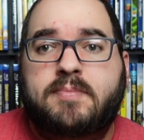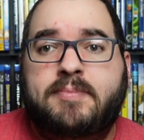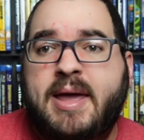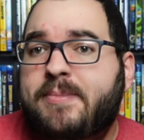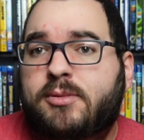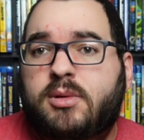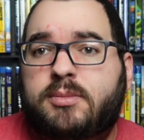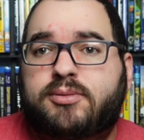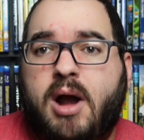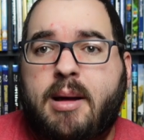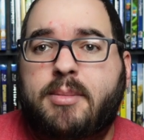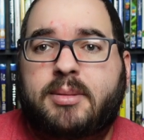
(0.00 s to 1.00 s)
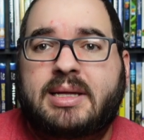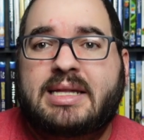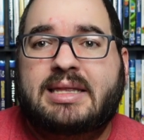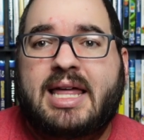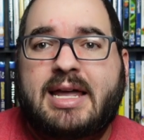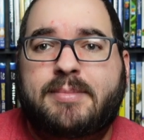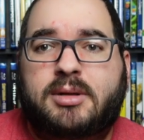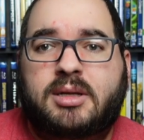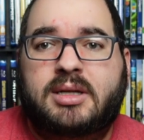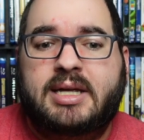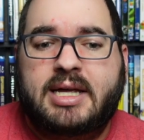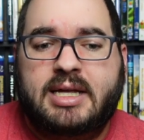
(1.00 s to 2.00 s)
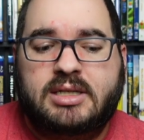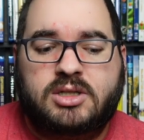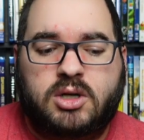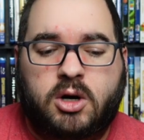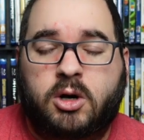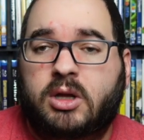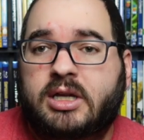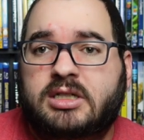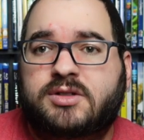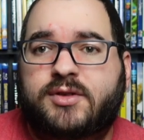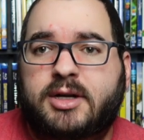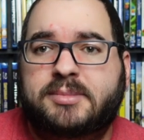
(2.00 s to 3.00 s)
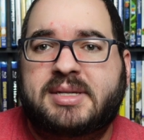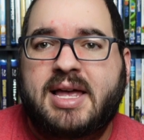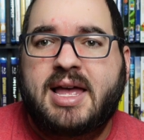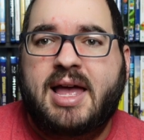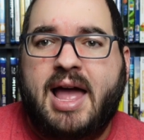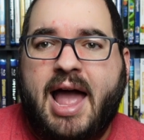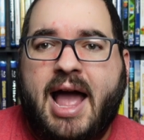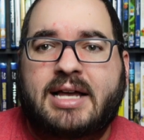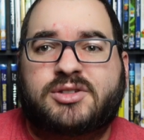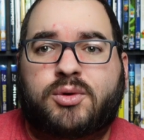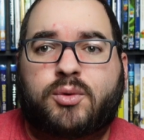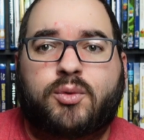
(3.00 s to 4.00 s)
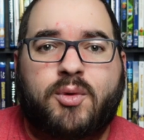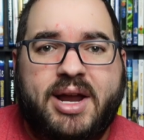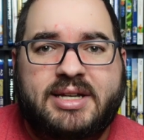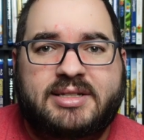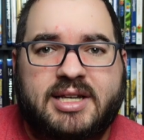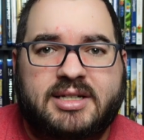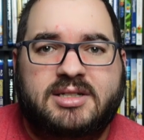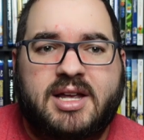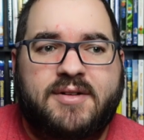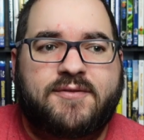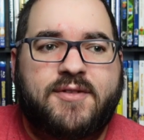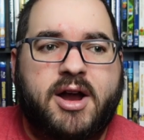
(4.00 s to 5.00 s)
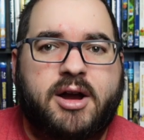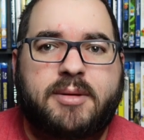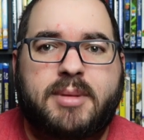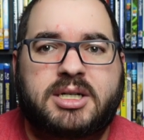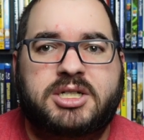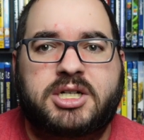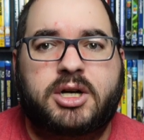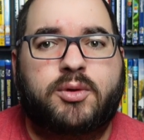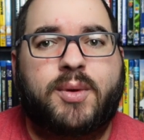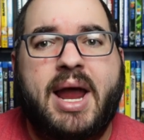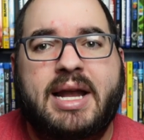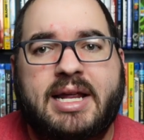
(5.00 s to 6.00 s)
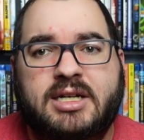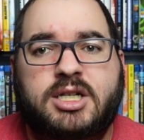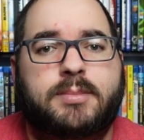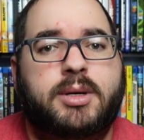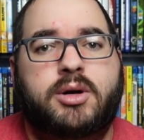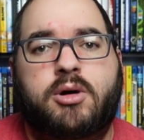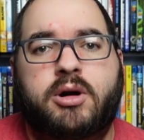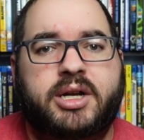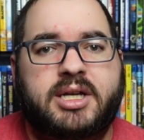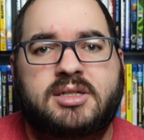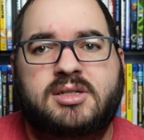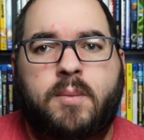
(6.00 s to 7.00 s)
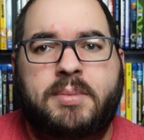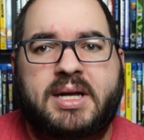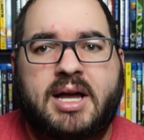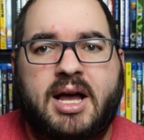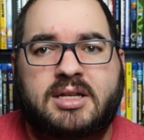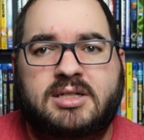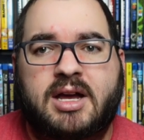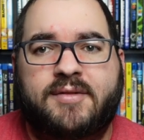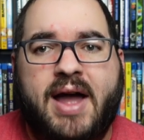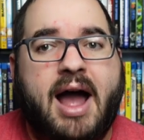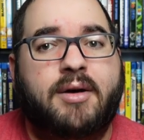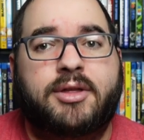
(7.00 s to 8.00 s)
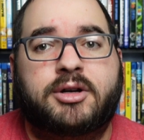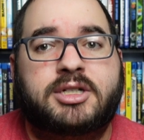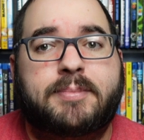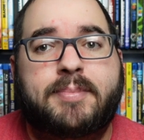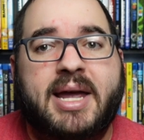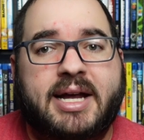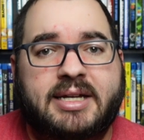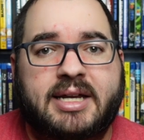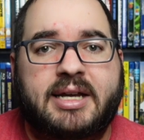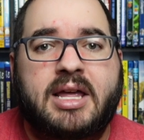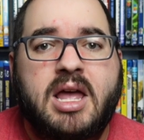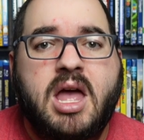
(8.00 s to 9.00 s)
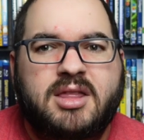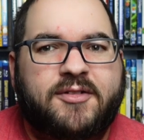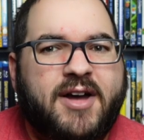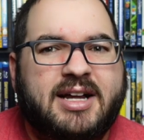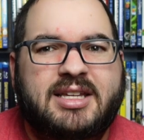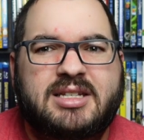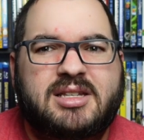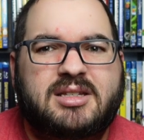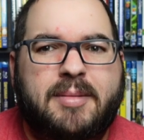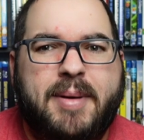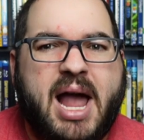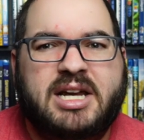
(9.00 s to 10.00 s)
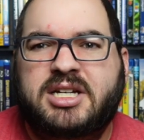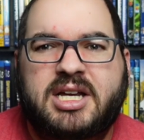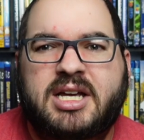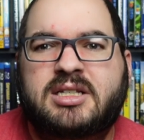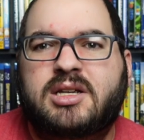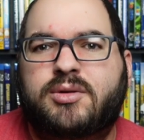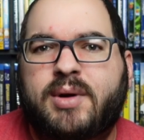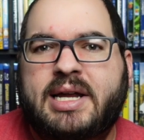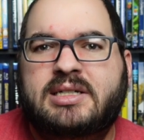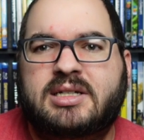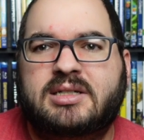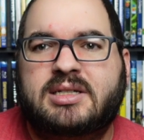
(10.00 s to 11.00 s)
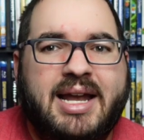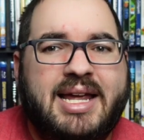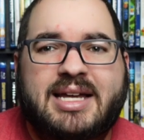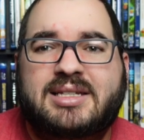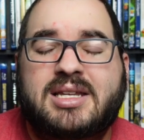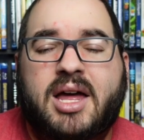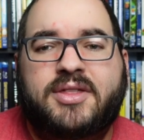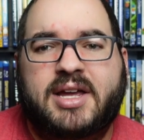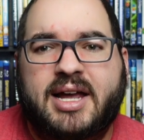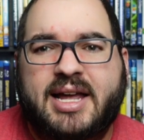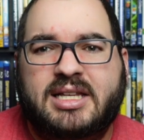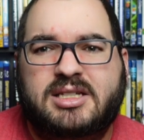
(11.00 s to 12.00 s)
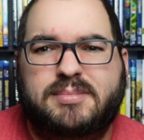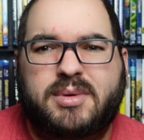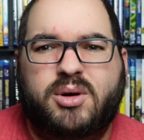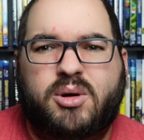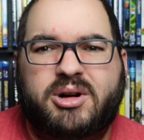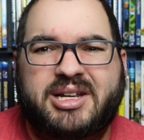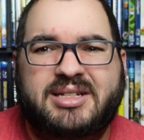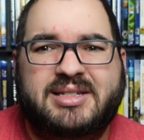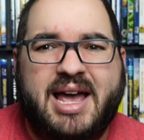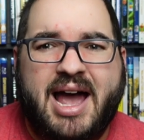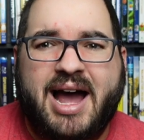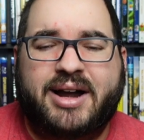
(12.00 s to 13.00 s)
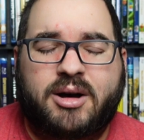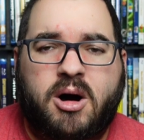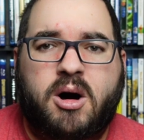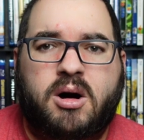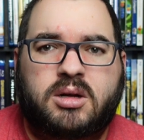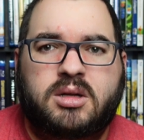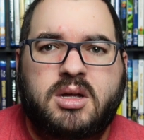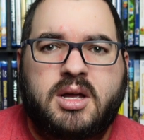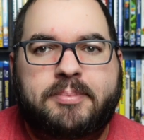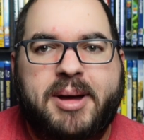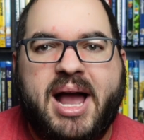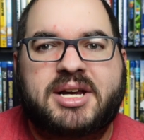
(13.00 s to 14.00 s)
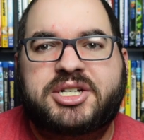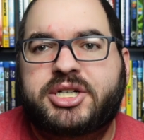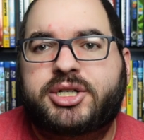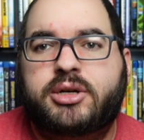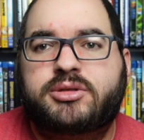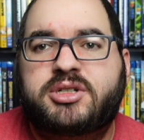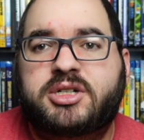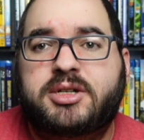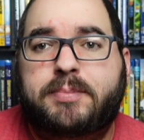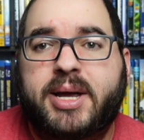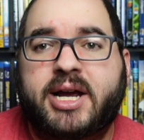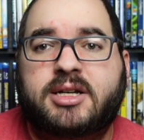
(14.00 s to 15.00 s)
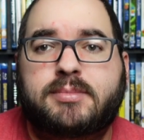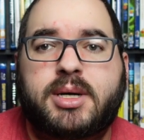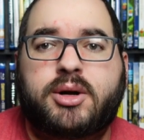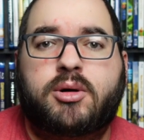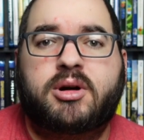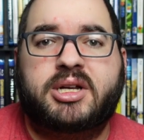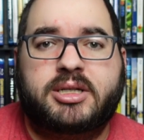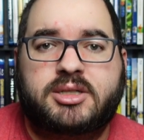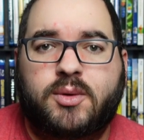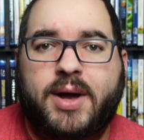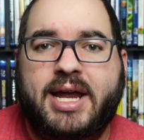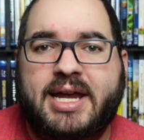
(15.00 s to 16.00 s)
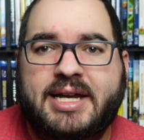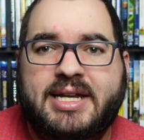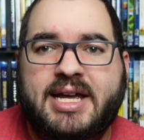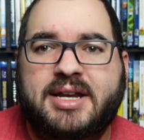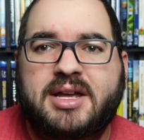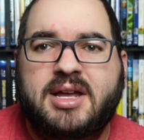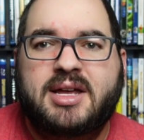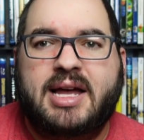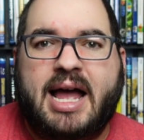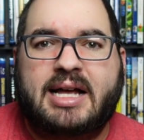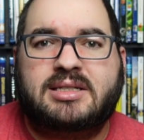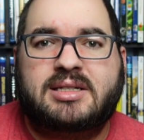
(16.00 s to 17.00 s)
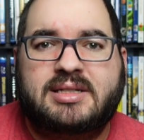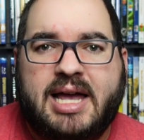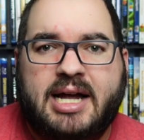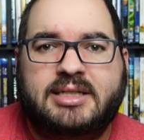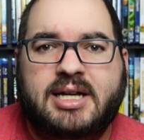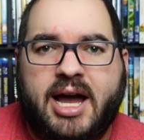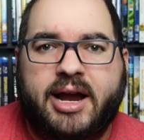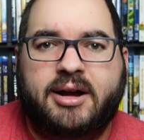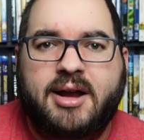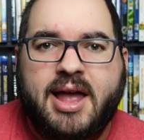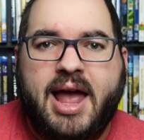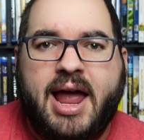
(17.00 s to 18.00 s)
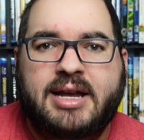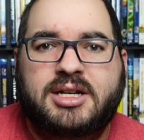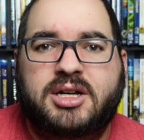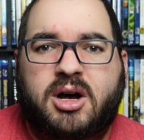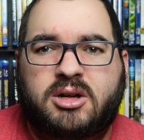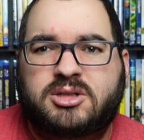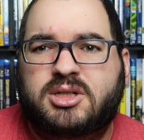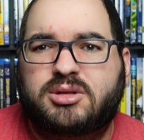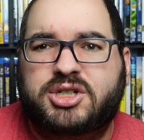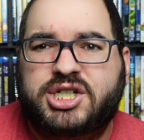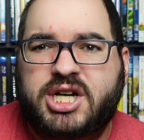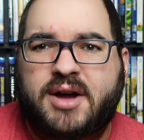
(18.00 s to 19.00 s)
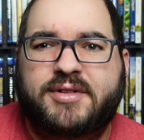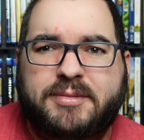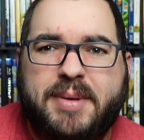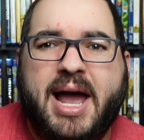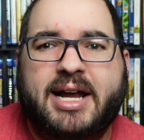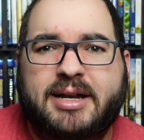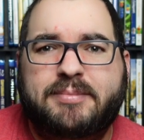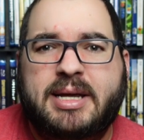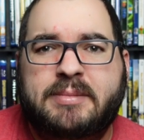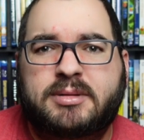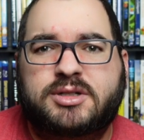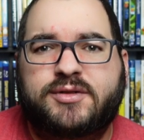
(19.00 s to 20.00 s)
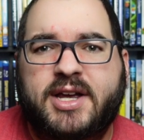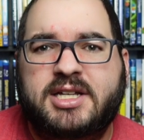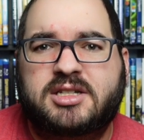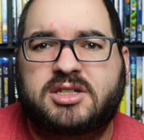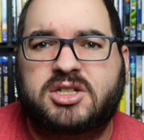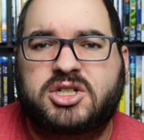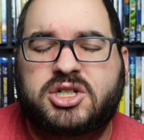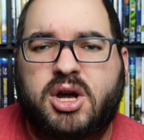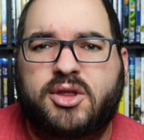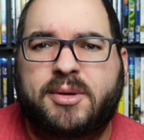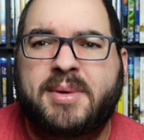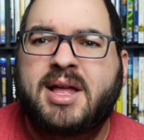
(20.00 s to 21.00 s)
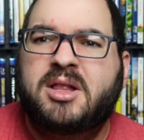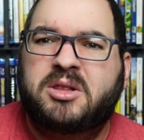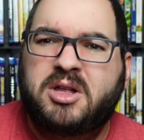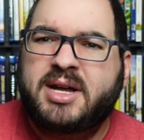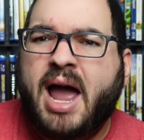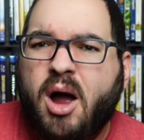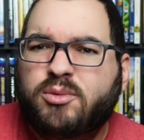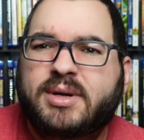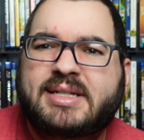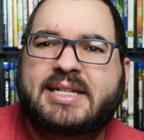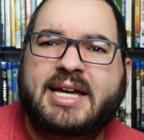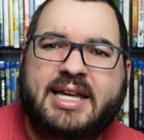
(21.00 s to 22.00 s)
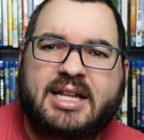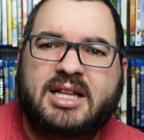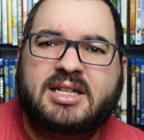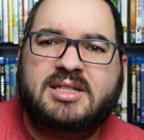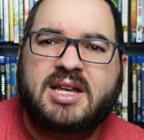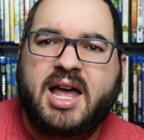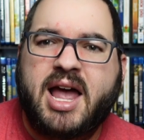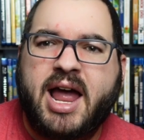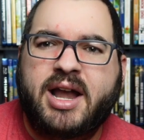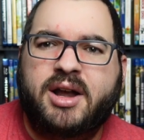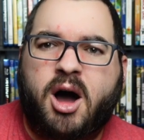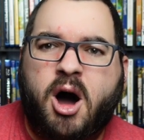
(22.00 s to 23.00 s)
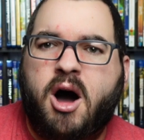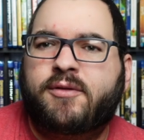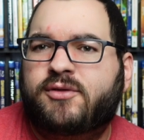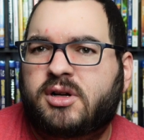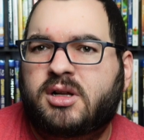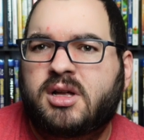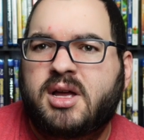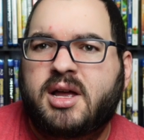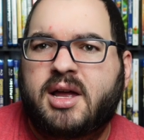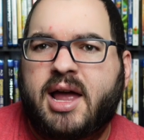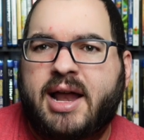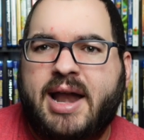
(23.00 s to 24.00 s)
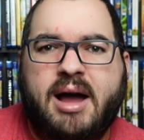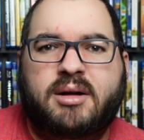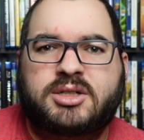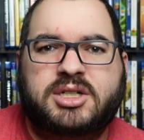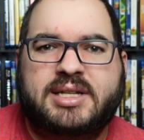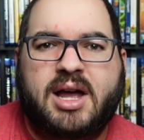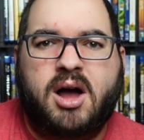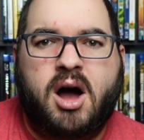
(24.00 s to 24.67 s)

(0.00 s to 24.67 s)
people would probably label his earliest films as racist and very much degrading to minorities because of how they're depicted. The fact is that Bakshi isn't racist, and he has nothing against minorities at all. Bakshi chose to depict minorities the way he did as satire, and to also shove it back in people's faces and show them, look how ridiculous and awful and just